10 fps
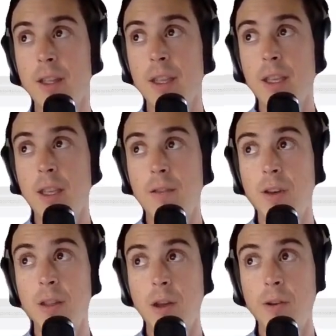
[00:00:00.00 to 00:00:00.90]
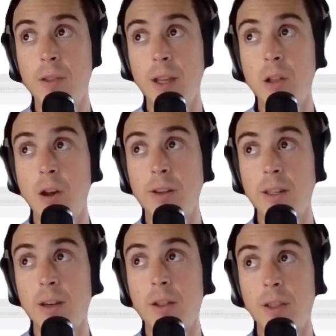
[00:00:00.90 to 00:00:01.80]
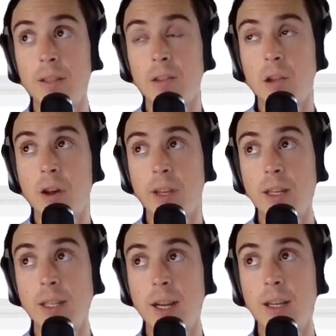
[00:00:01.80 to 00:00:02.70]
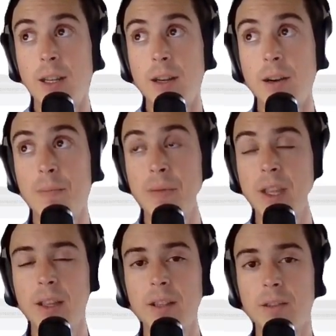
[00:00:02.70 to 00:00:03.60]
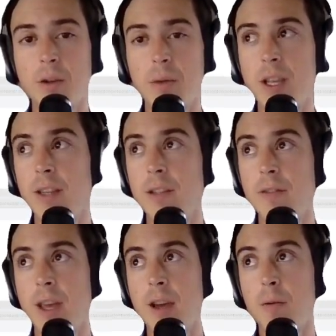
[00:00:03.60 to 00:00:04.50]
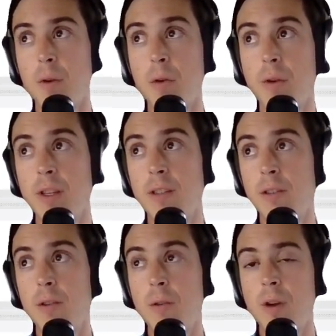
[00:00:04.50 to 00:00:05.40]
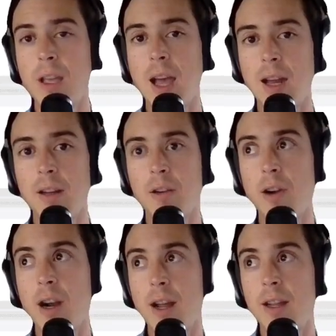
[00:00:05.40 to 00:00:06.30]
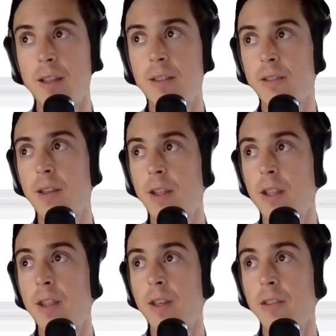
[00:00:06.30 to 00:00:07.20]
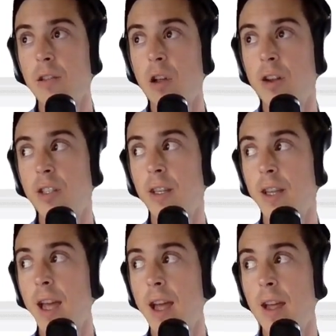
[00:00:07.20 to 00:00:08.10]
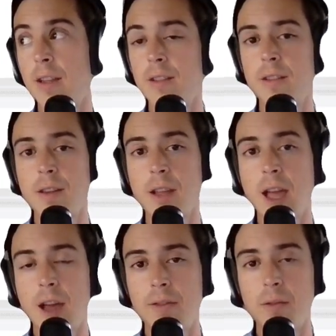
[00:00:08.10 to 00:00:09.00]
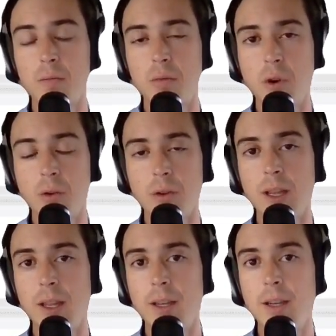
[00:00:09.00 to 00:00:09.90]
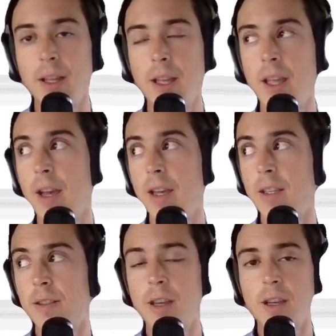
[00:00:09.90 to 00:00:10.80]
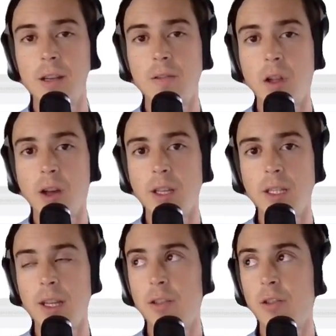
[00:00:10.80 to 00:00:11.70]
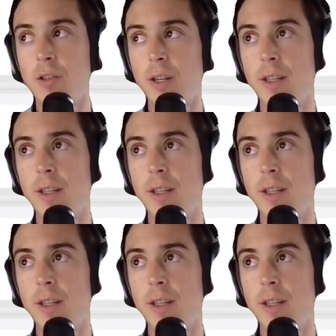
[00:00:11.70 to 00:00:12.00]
even though they logged in on this login date here. So because of that, we're going to categorize this logic as having broken a consecutive login day streak.